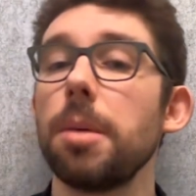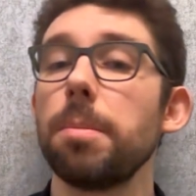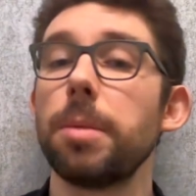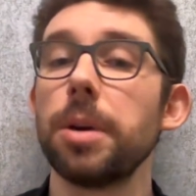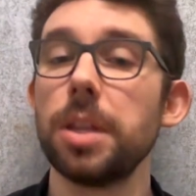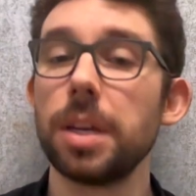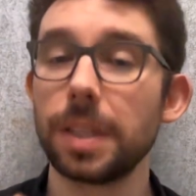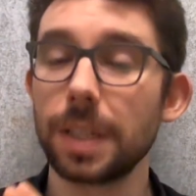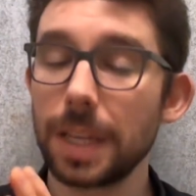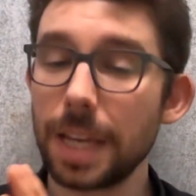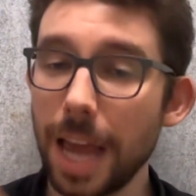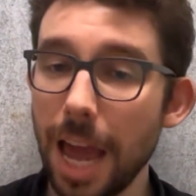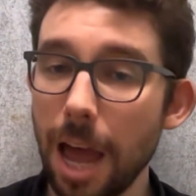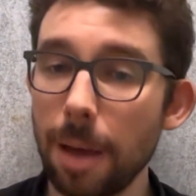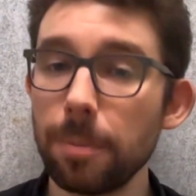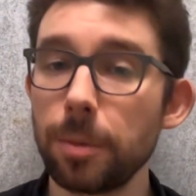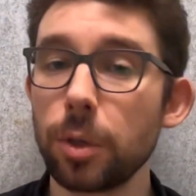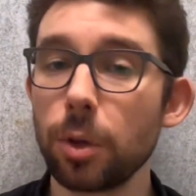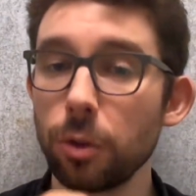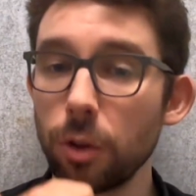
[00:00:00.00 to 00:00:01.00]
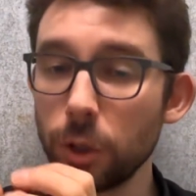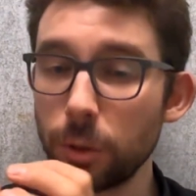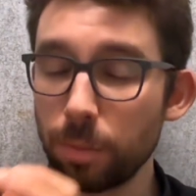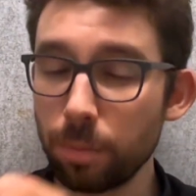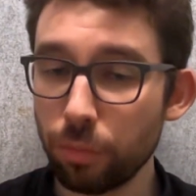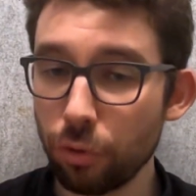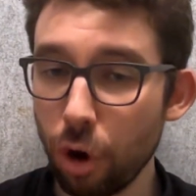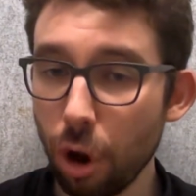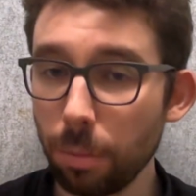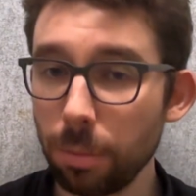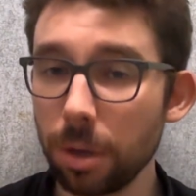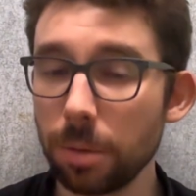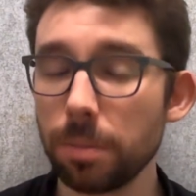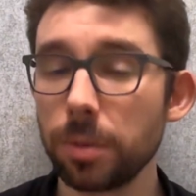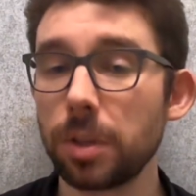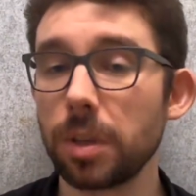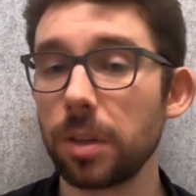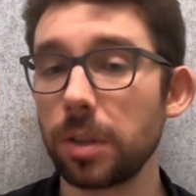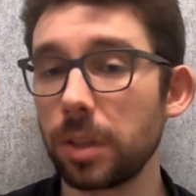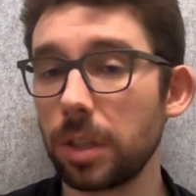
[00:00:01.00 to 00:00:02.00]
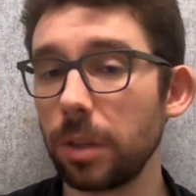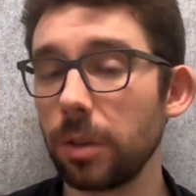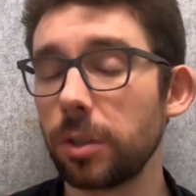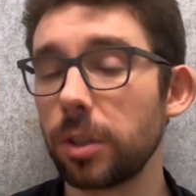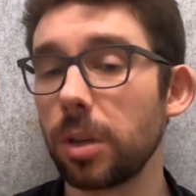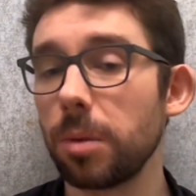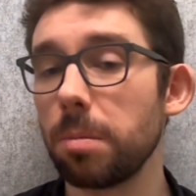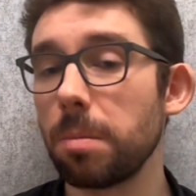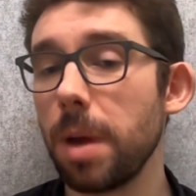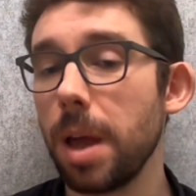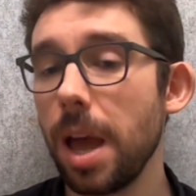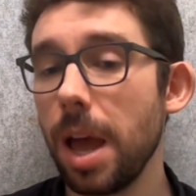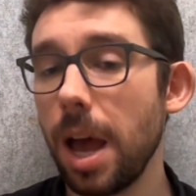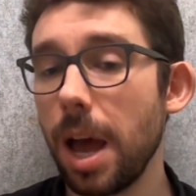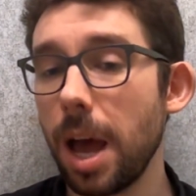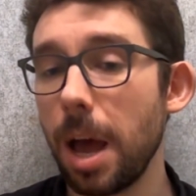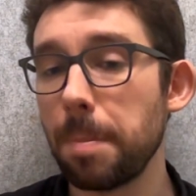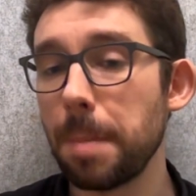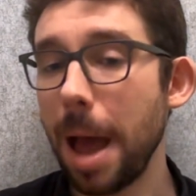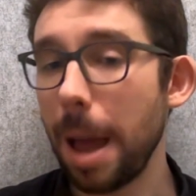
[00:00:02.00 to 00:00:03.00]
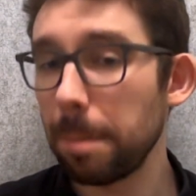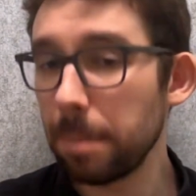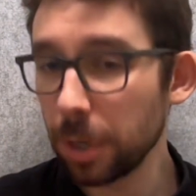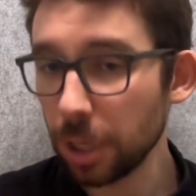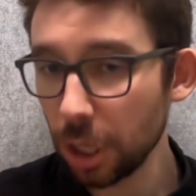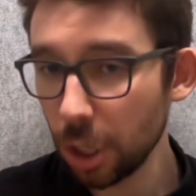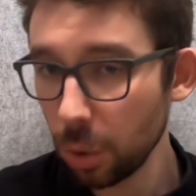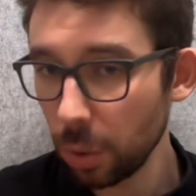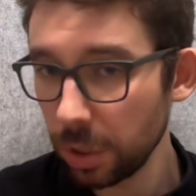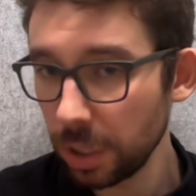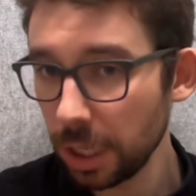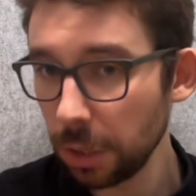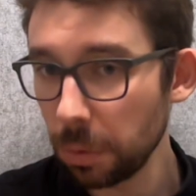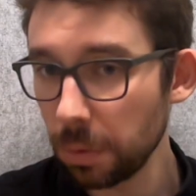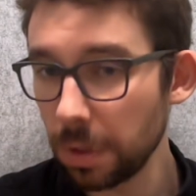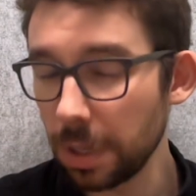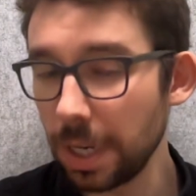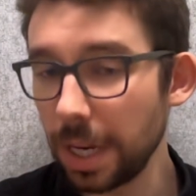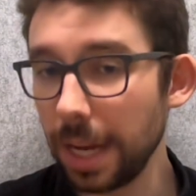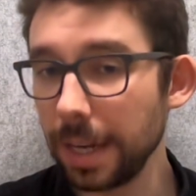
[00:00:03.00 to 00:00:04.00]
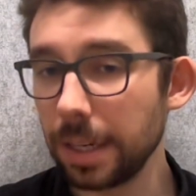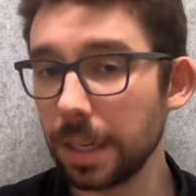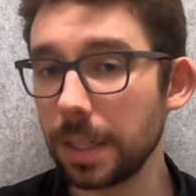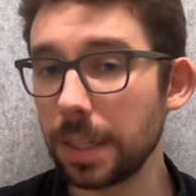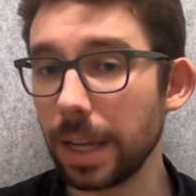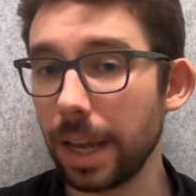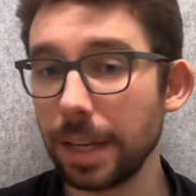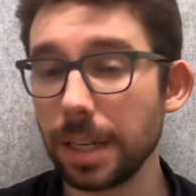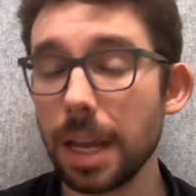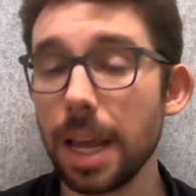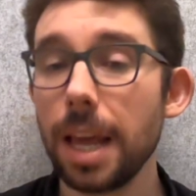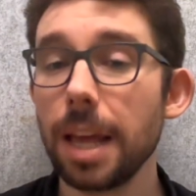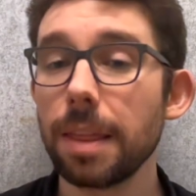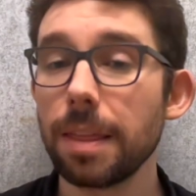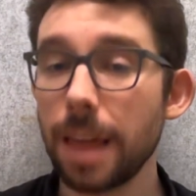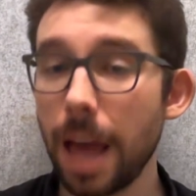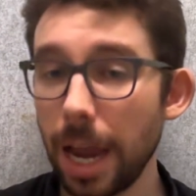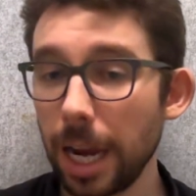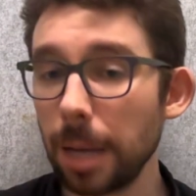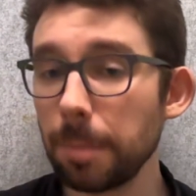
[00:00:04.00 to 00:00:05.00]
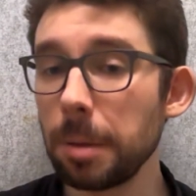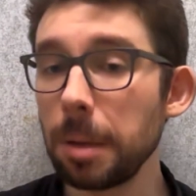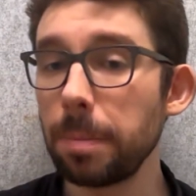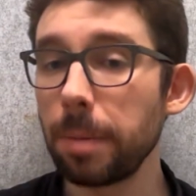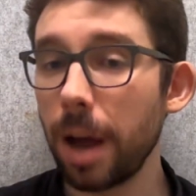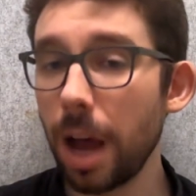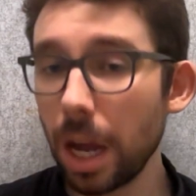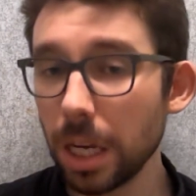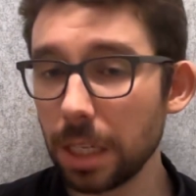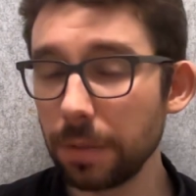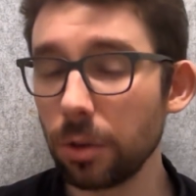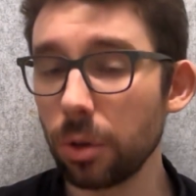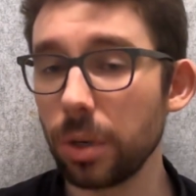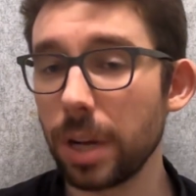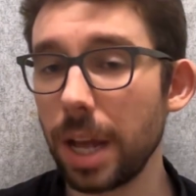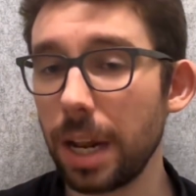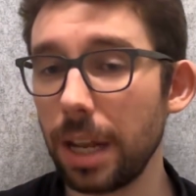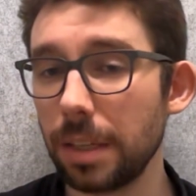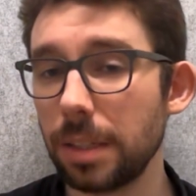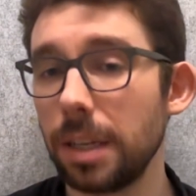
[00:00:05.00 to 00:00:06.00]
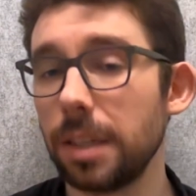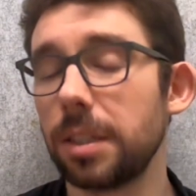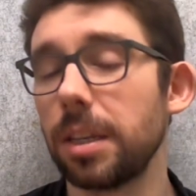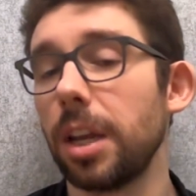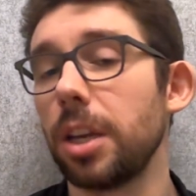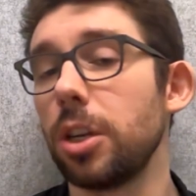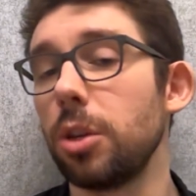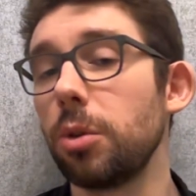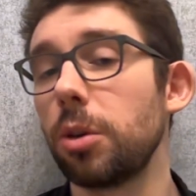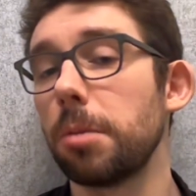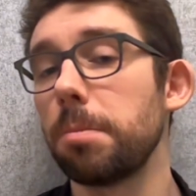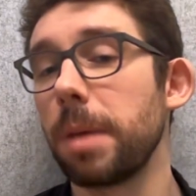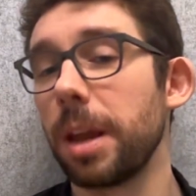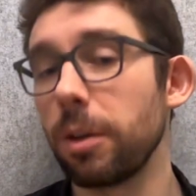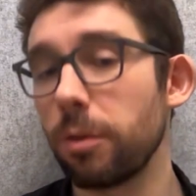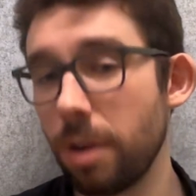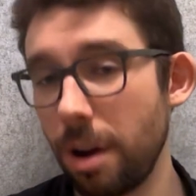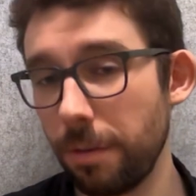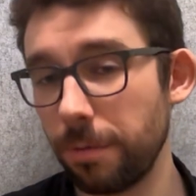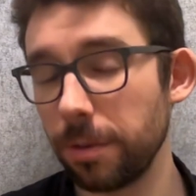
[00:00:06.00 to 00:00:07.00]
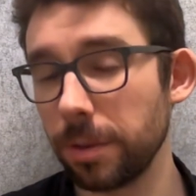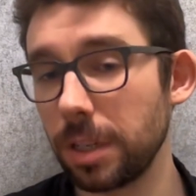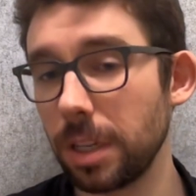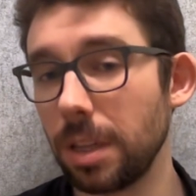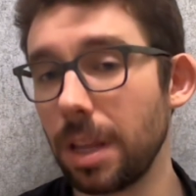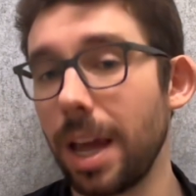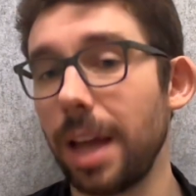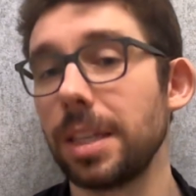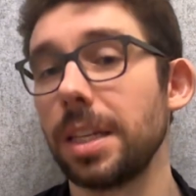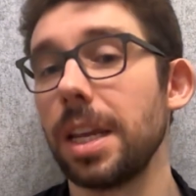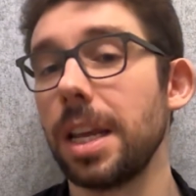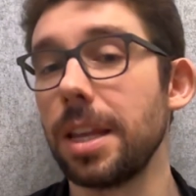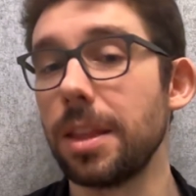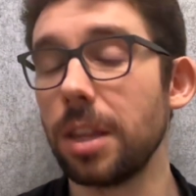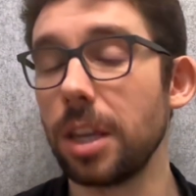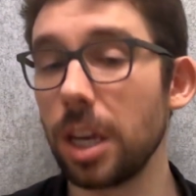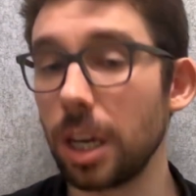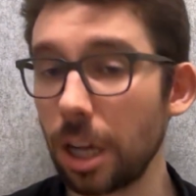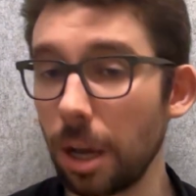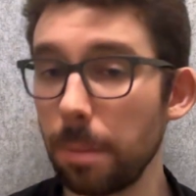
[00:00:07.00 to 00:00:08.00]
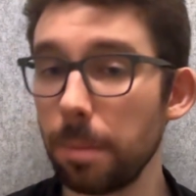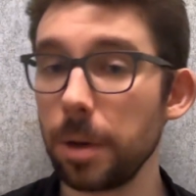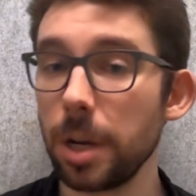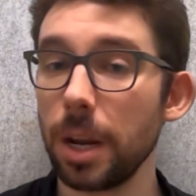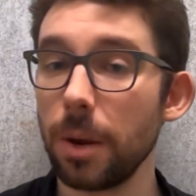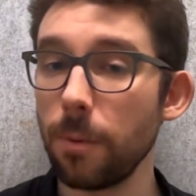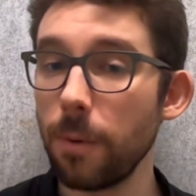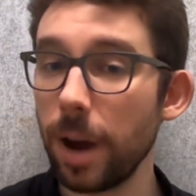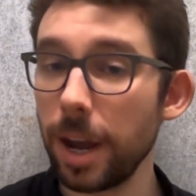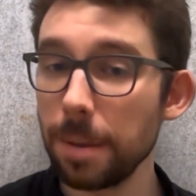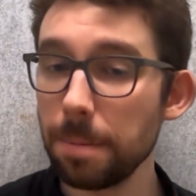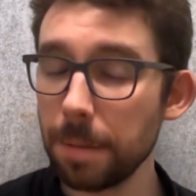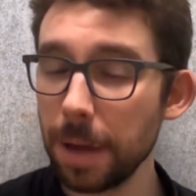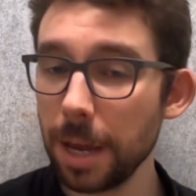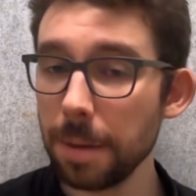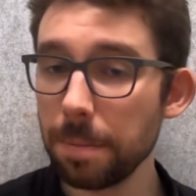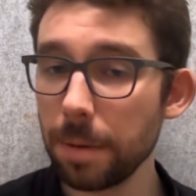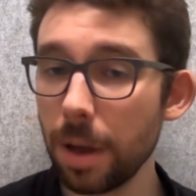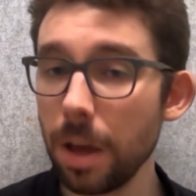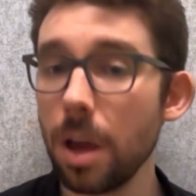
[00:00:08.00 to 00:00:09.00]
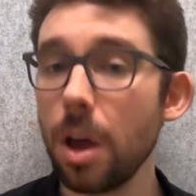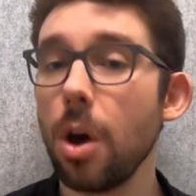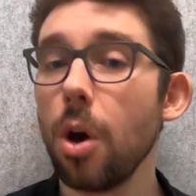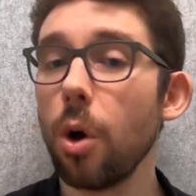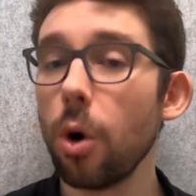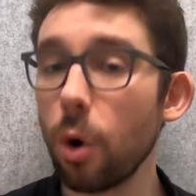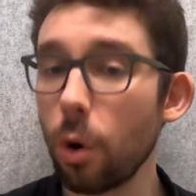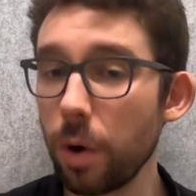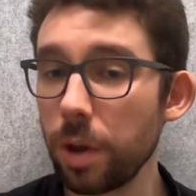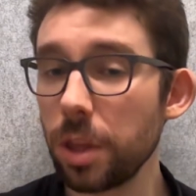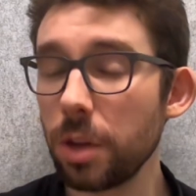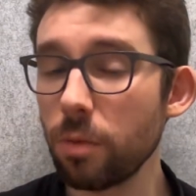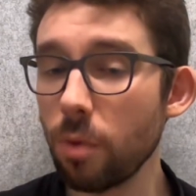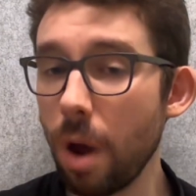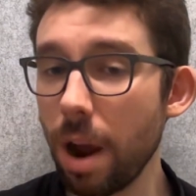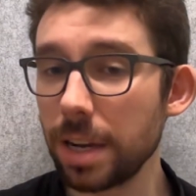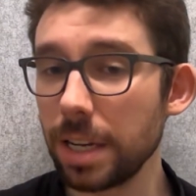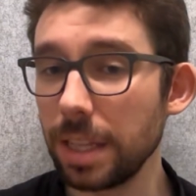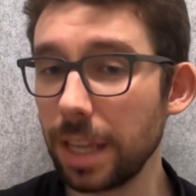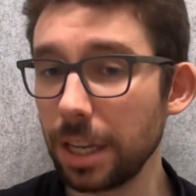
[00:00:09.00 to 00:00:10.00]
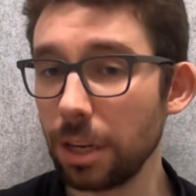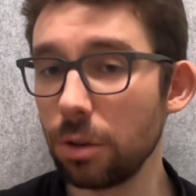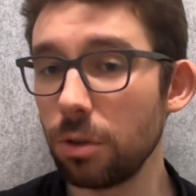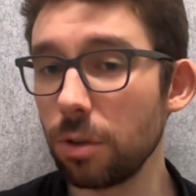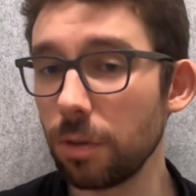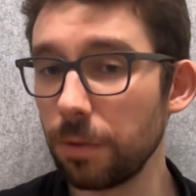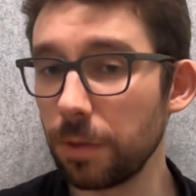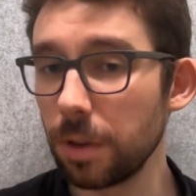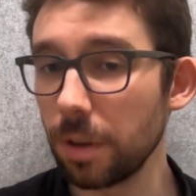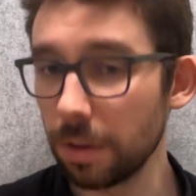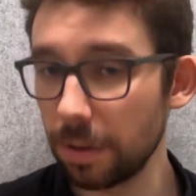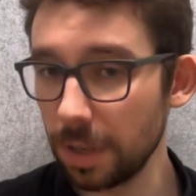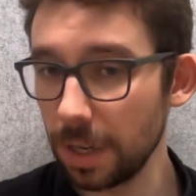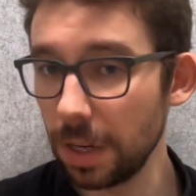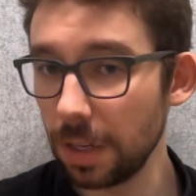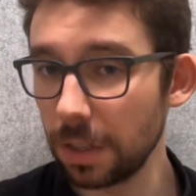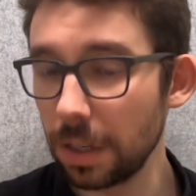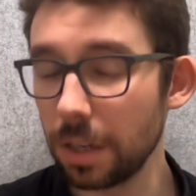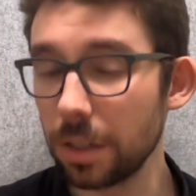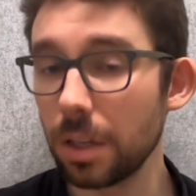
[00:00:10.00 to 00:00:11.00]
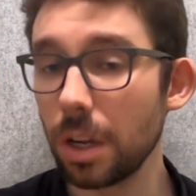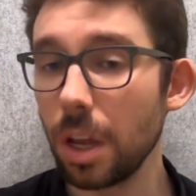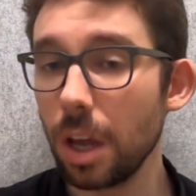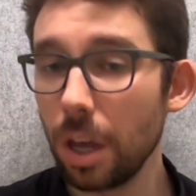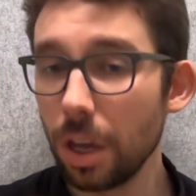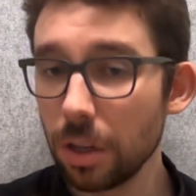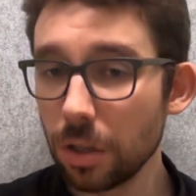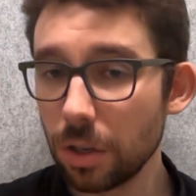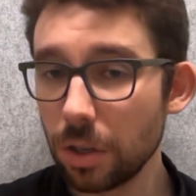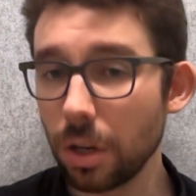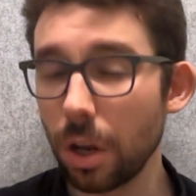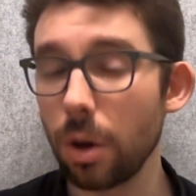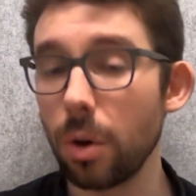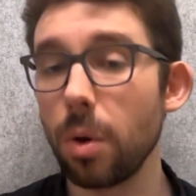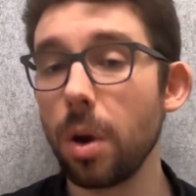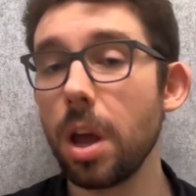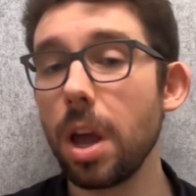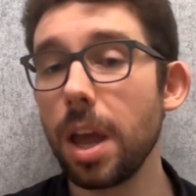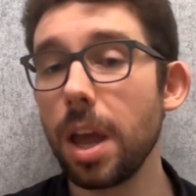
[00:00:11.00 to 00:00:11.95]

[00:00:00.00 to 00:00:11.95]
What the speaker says: but there's gaps or there's problems, there's still some ambiguities within the data set, that can be part of your analysis and you can make reference to that in the accompanying white paper or in the writing that you do for your thesis. So